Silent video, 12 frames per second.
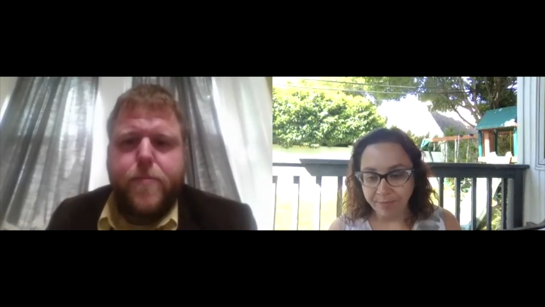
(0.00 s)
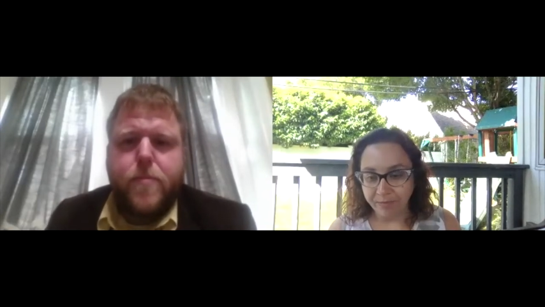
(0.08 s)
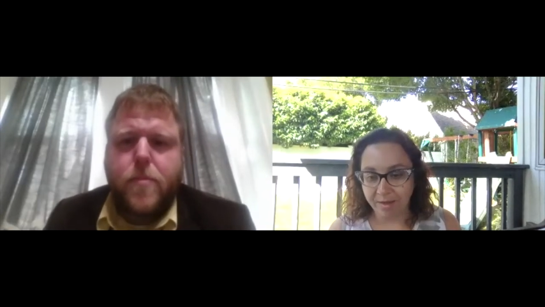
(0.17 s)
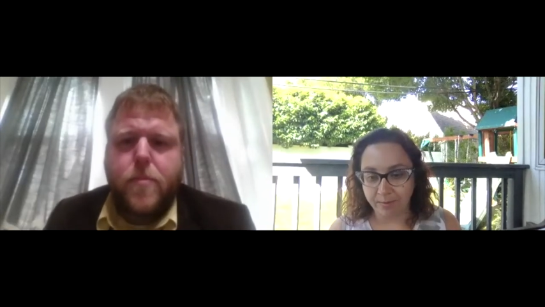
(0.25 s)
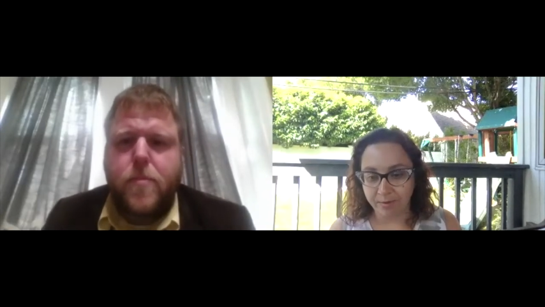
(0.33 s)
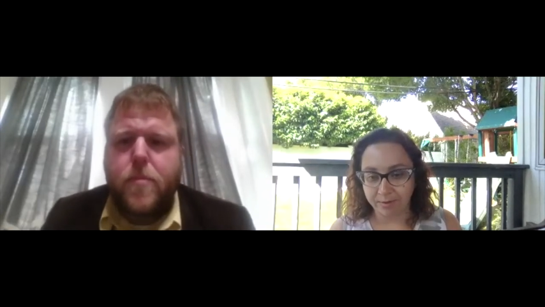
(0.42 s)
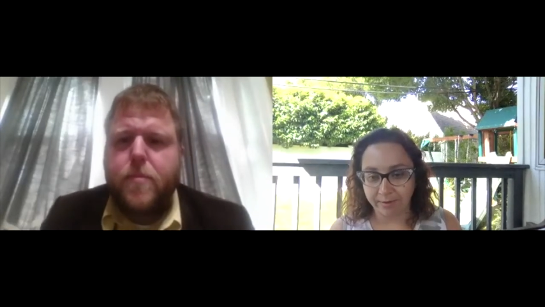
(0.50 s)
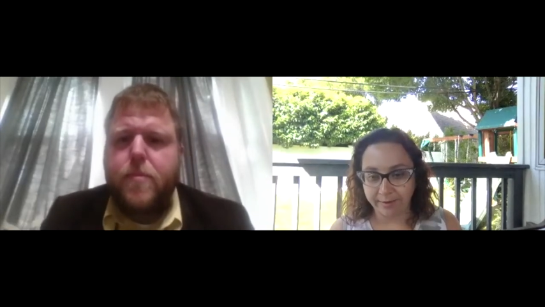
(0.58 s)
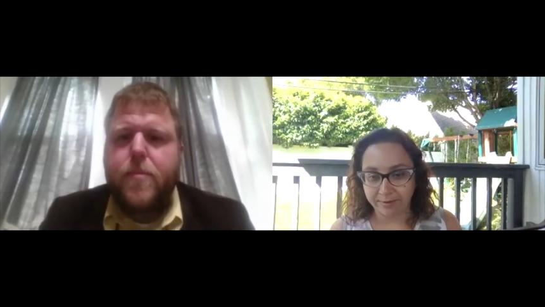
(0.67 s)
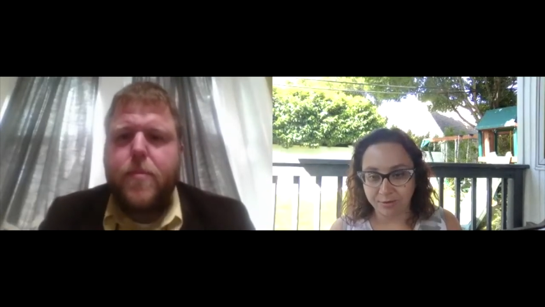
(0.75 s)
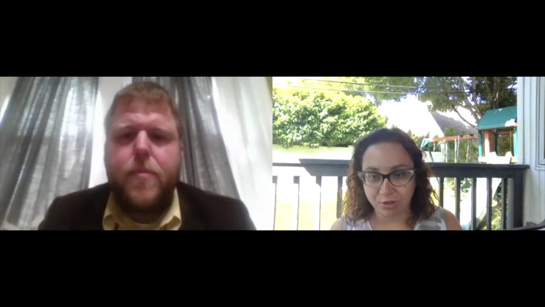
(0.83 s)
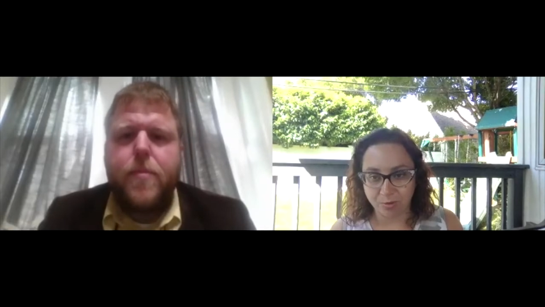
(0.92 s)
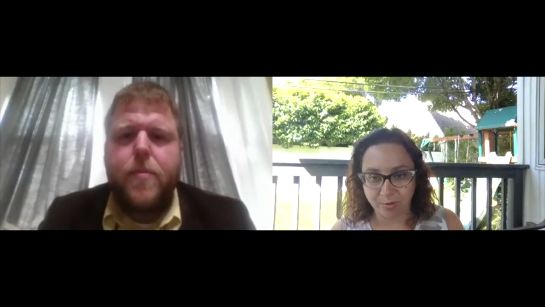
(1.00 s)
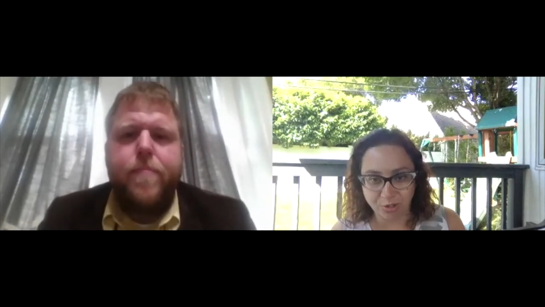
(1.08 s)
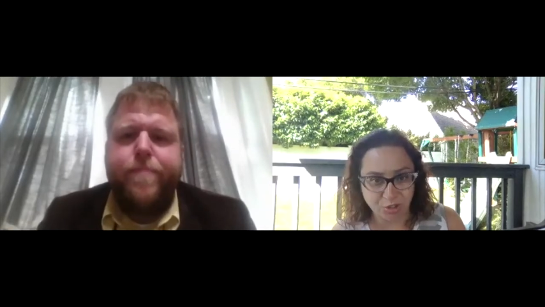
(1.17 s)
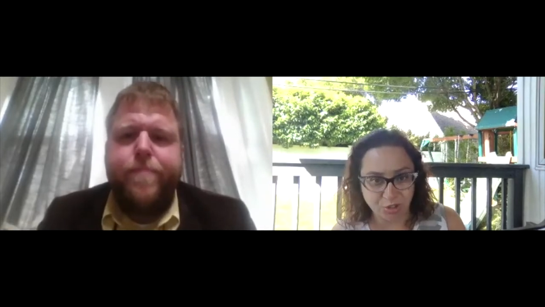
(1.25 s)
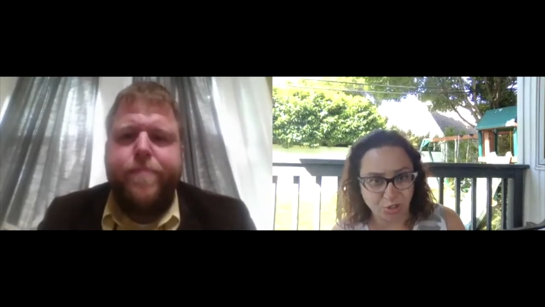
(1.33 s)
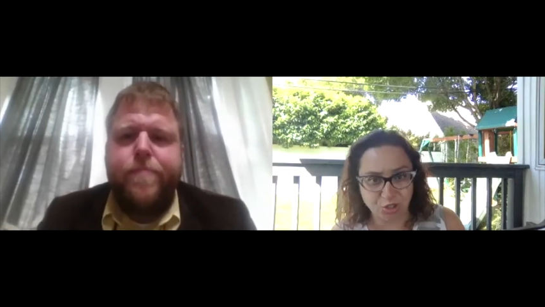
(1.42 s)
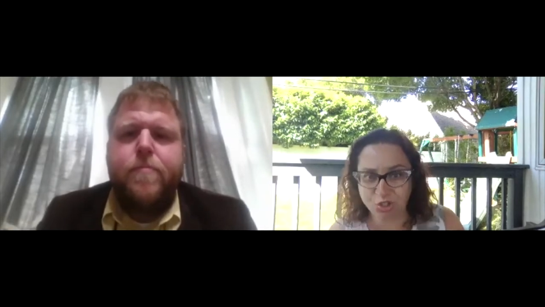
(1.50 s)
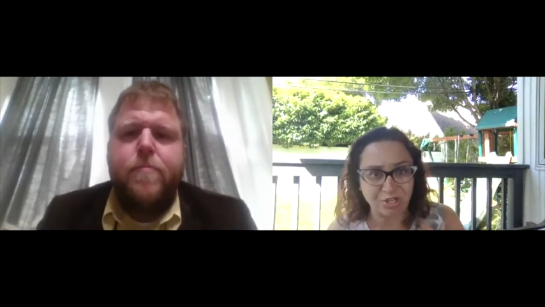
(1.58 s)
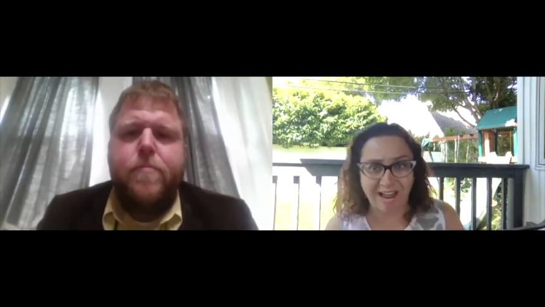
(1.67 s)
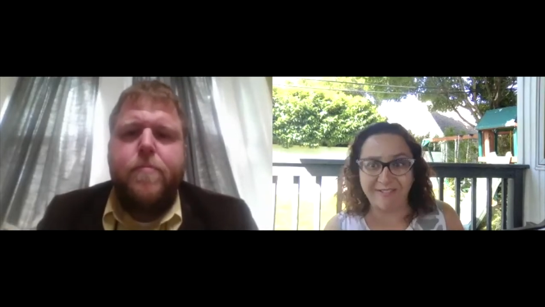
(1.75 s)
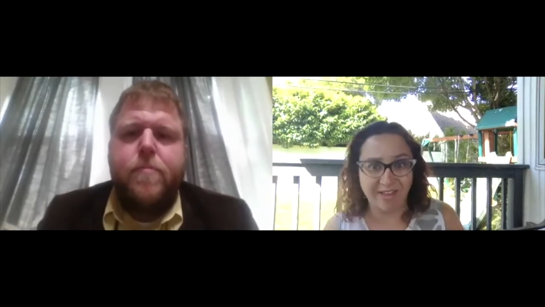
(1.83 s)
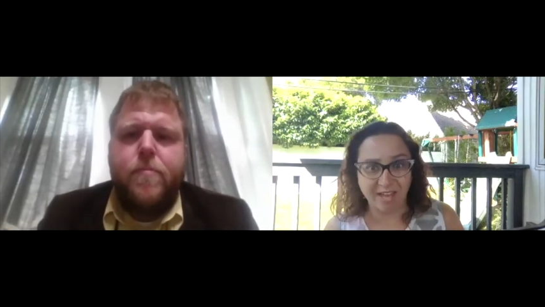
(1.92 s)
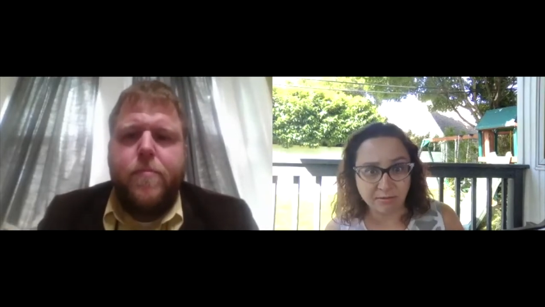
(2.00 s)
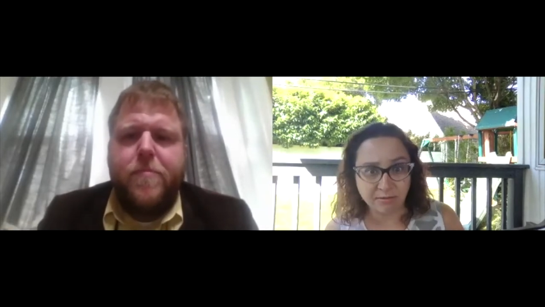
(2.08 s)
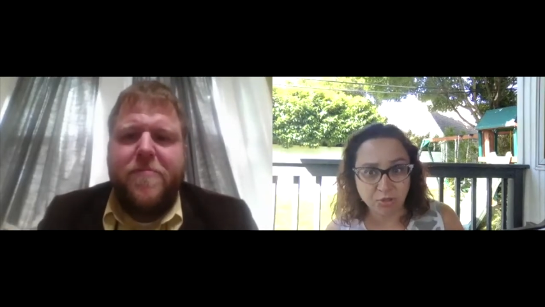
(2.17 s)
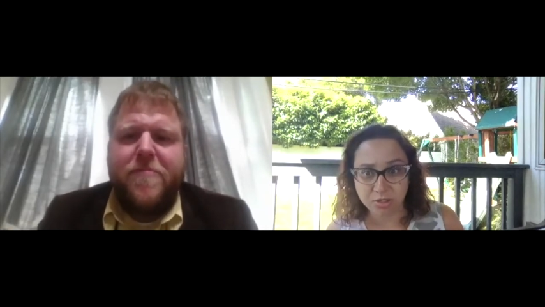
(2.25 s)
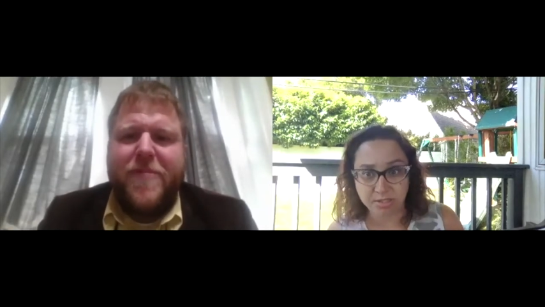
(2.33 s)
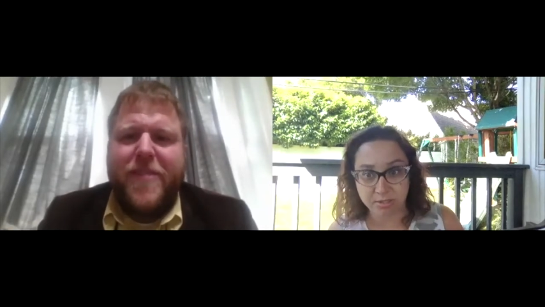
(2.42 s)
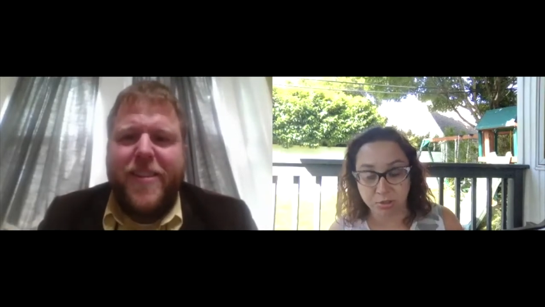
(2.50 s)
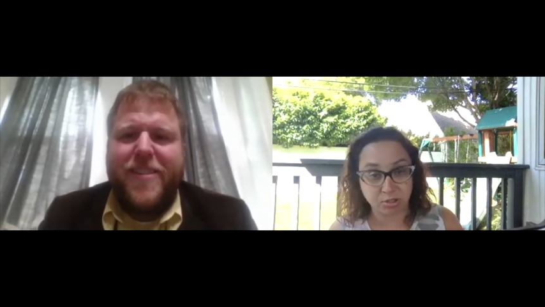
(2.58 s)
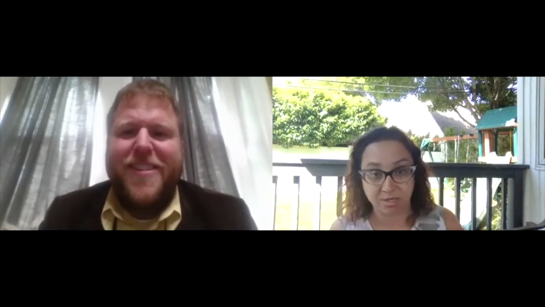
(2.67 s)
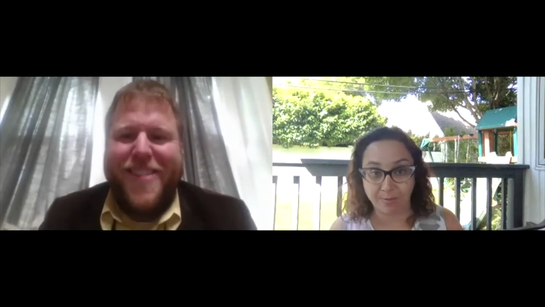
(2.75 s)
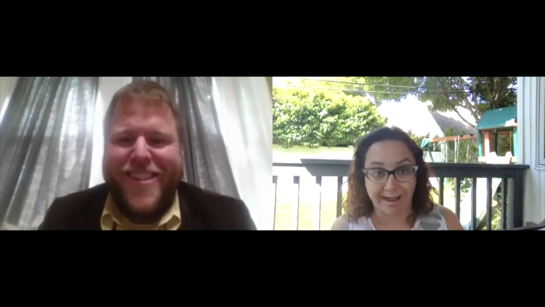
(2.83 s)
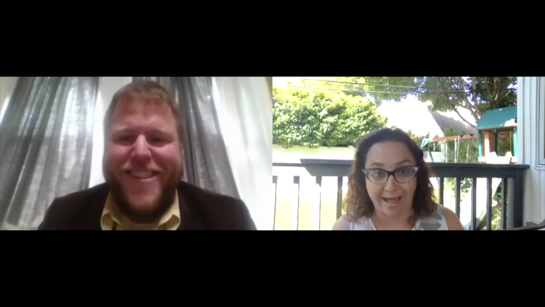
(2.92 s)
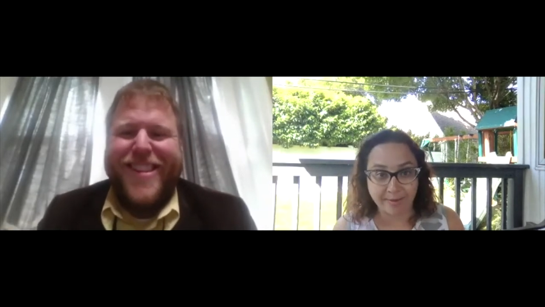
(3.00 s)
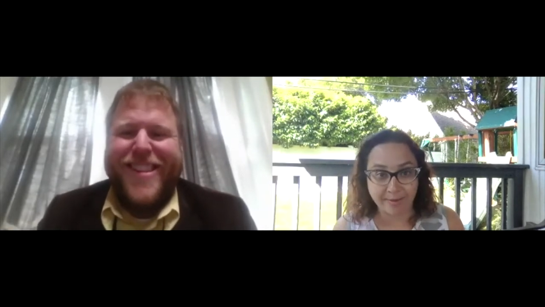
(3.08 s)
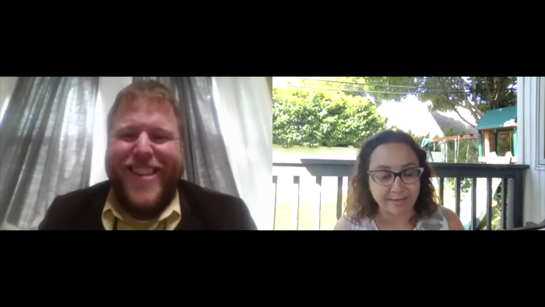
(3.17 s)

Speaker 1: and we're like, should we just just dive in, just see what happens?